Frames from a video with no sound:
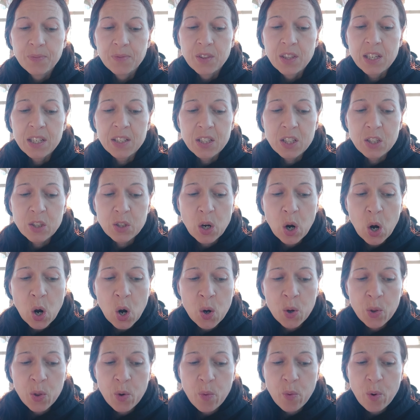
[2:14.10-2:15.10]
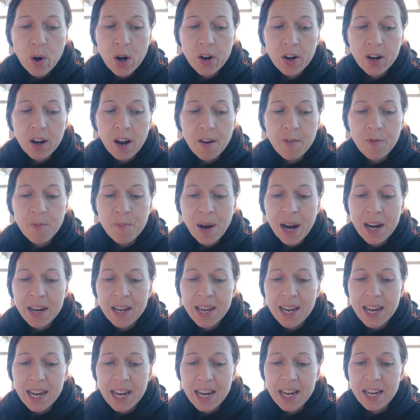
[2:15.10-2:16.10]
This is all the work of my
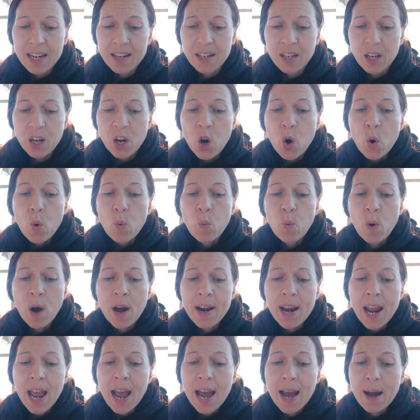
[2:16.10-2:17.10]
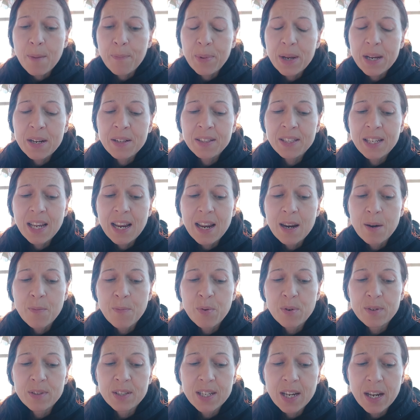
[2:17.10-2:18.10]
hand. What happened in
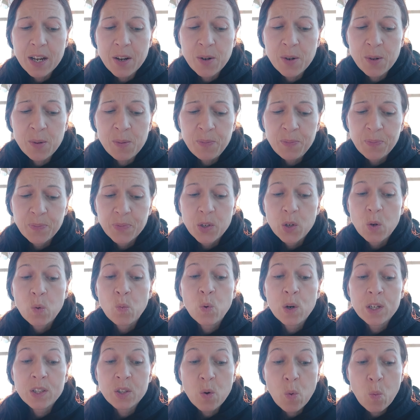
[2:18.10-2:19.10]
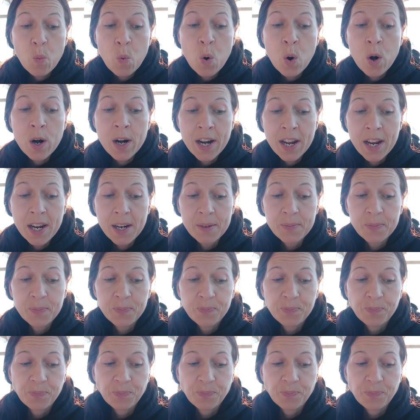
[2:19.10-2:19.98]
Brazil was a warning.